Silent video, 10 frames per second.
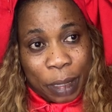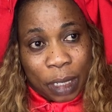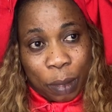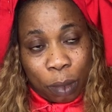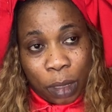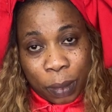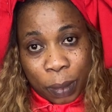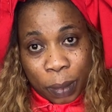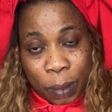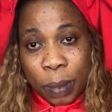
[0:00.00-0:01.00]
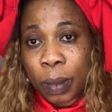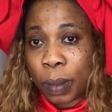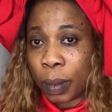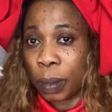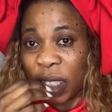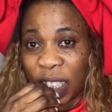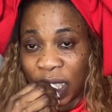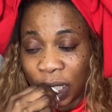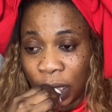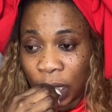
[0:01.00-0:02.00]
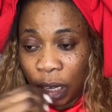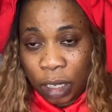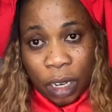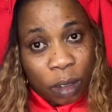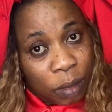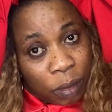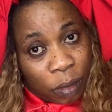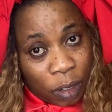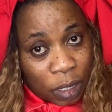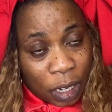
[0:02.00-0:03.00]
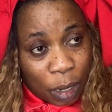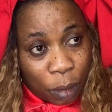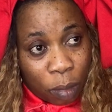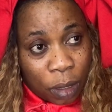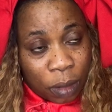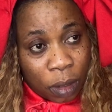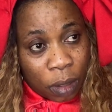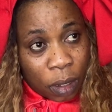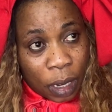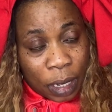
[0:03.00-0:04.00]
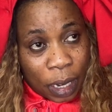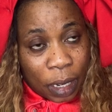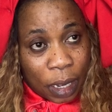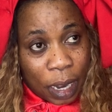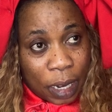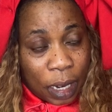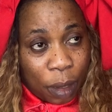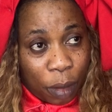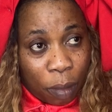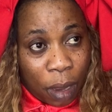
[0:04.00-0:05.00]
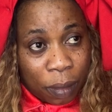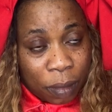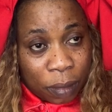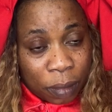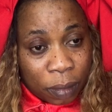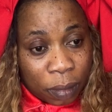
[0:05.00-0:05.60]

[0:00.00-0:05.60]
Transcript: At the end, you see 30 euro gain. But most problem we have in this our generation,